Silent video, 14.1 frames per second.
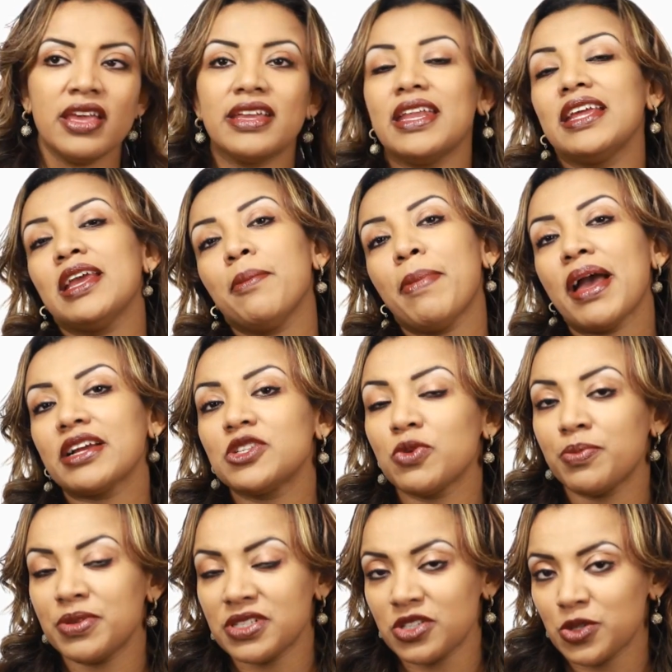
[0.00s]
getting it back to a
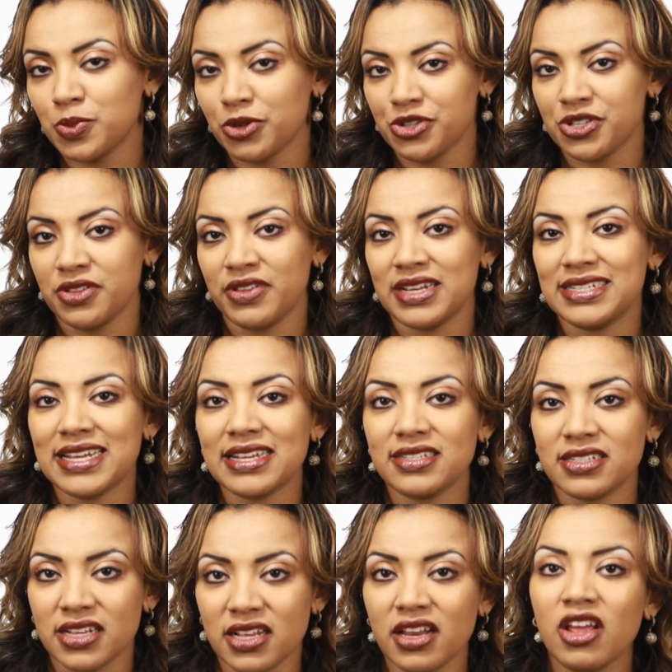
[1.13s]
business person that
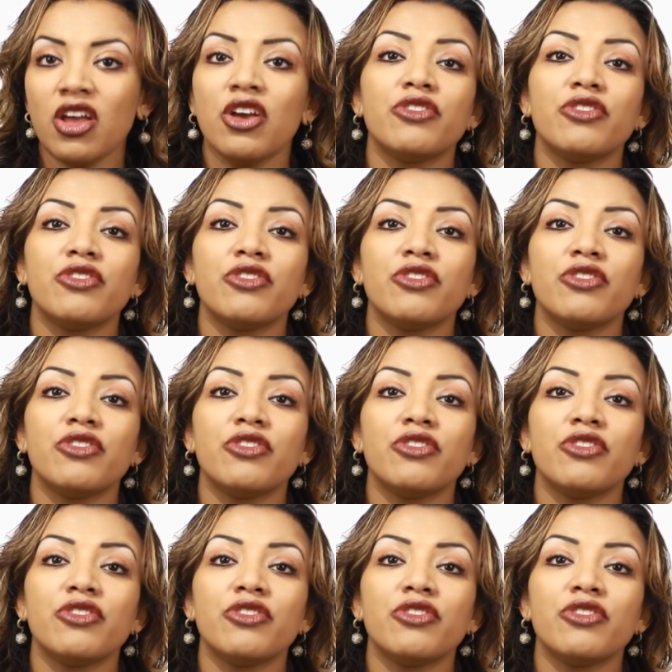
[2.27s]
tests it,